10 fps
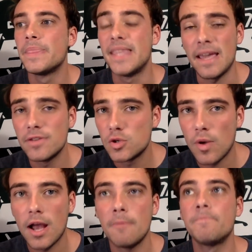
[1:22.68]
Davis
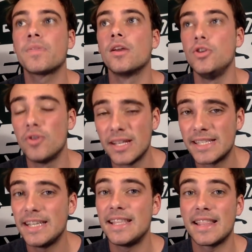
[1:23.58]
Webb, you can
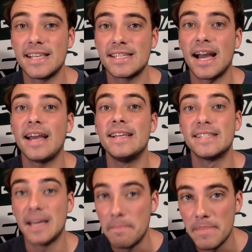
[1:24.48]
see that this guy is
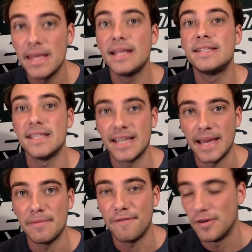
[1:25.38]
committed to the
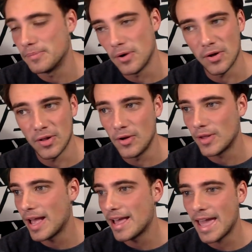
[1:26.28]
game of football,
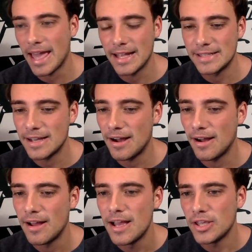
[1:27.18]
okay? And,
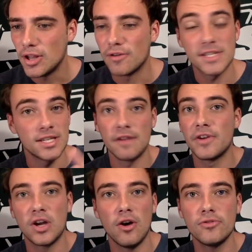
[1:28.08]
you know, son of
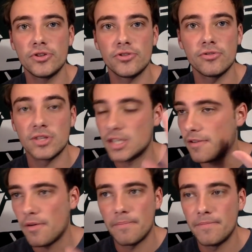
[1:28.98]
a coach, son
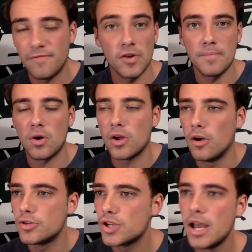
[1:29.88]
of a football
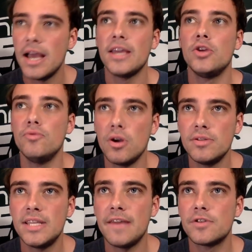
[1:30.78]
coach, you know
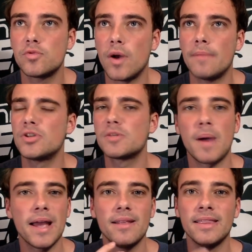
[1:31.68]
Davis Webb just
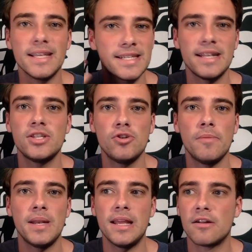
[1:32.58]
by listening to him
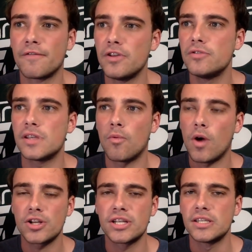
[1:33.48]
in interviews and
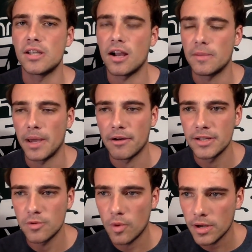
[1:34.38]
watching his documentaries
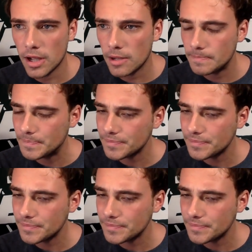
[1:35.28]
and whatnot.